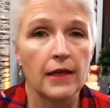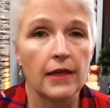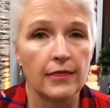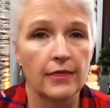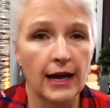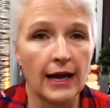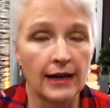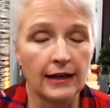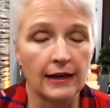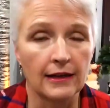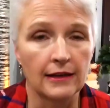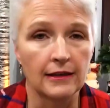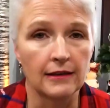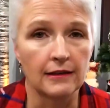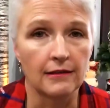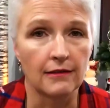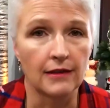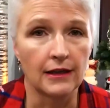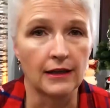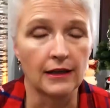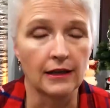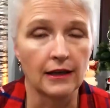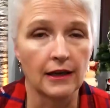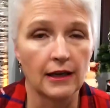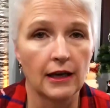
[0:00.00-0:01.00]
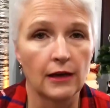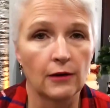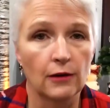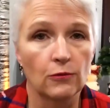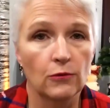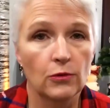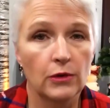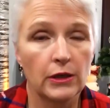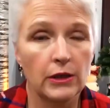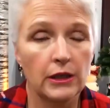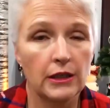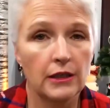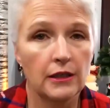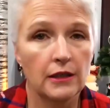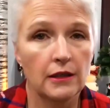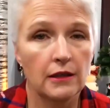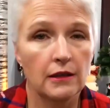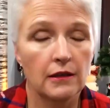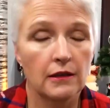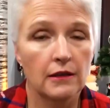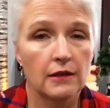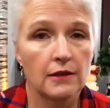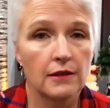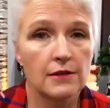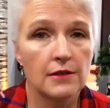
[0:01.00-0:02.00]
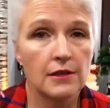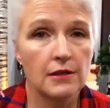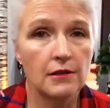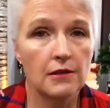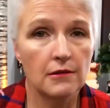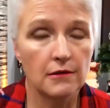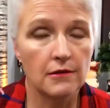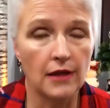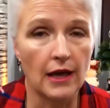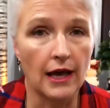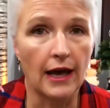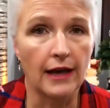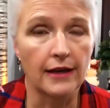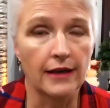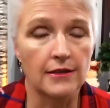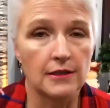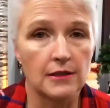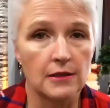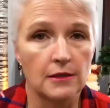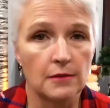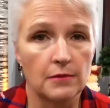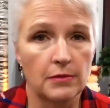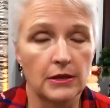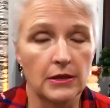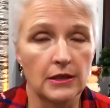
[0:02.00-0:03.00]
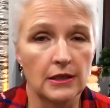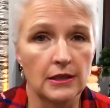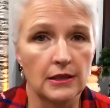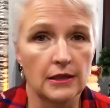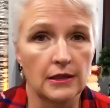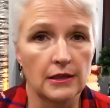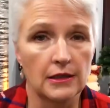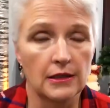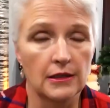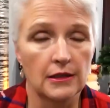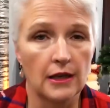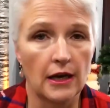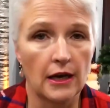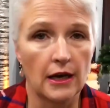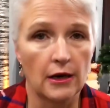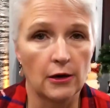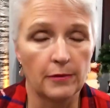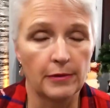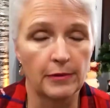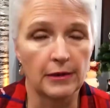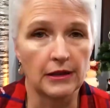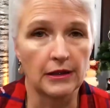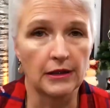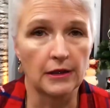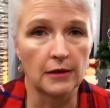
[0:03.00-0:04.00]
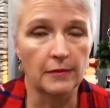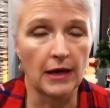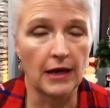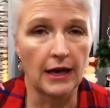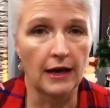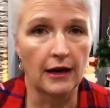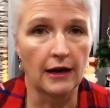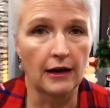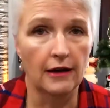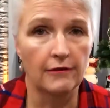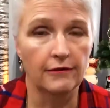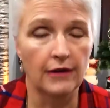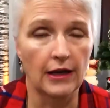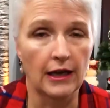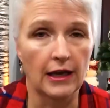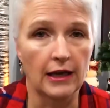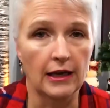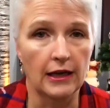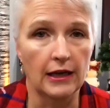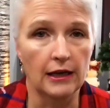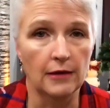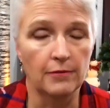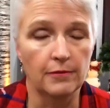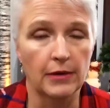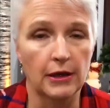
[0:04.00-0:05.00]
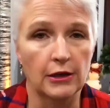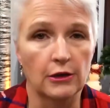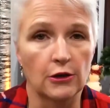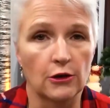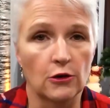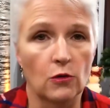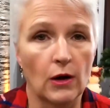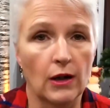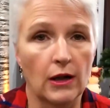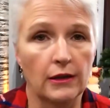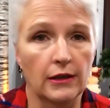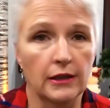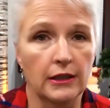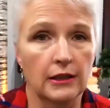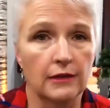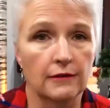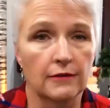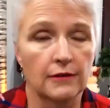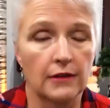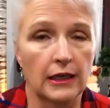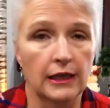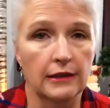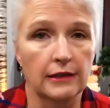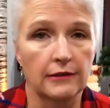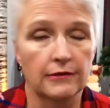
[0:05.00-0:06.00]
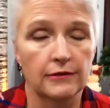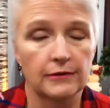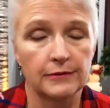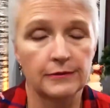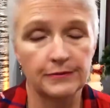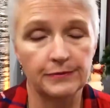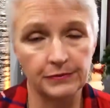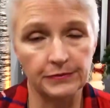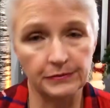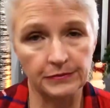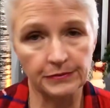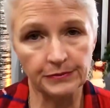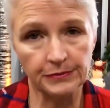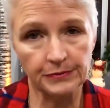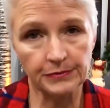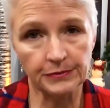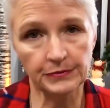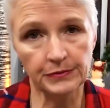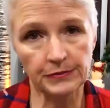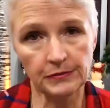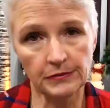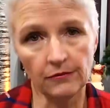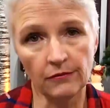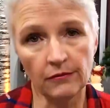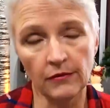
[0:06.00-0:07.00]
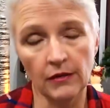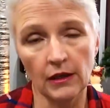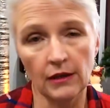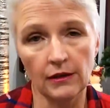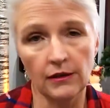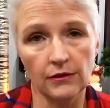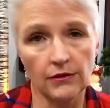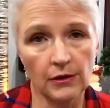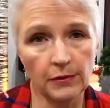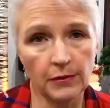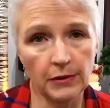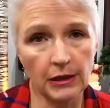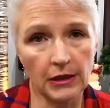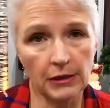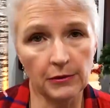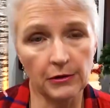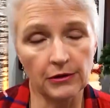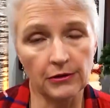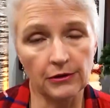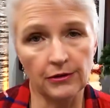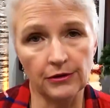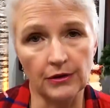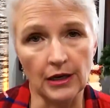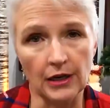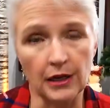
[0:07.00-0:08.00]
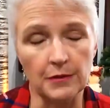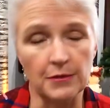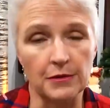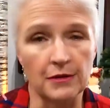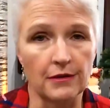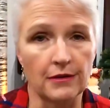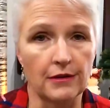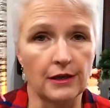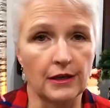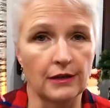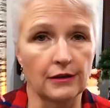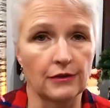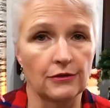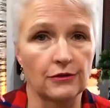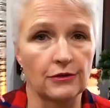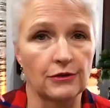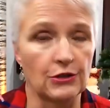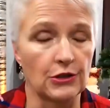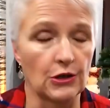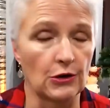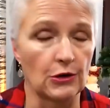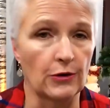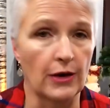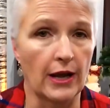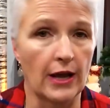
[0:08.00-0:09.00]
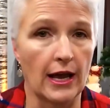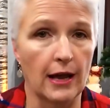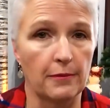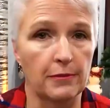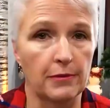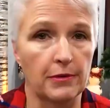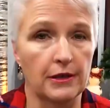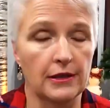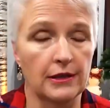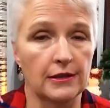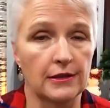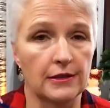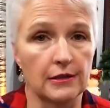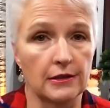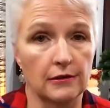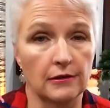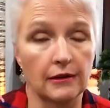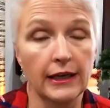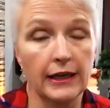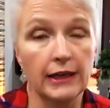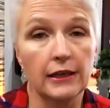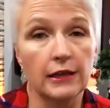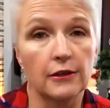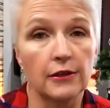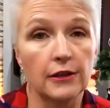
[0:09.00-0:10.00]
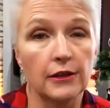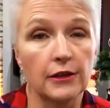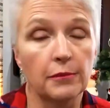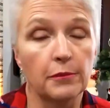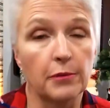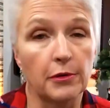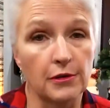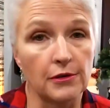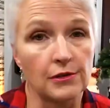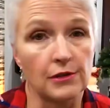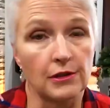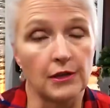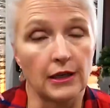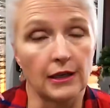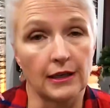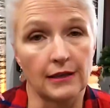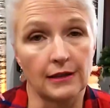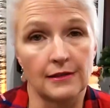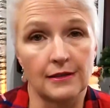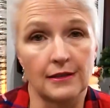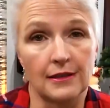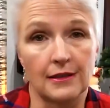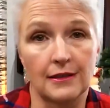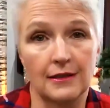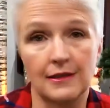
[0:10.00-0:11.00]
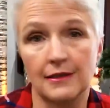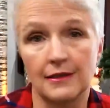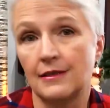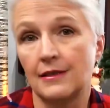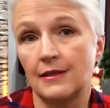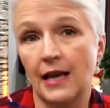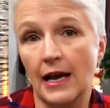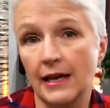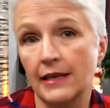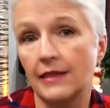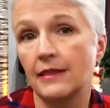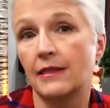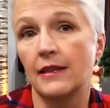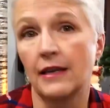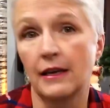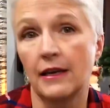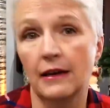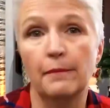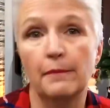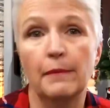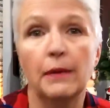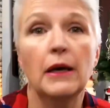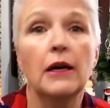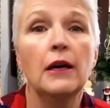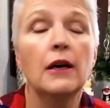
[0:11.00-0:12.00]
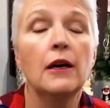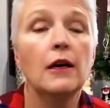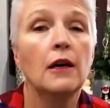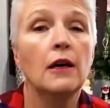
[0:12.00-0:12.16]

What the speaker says: that kind of thing. And we consider that to be helping them have a better quality of life. Sometimes those types of things don't happen until later, and the person gets to decide them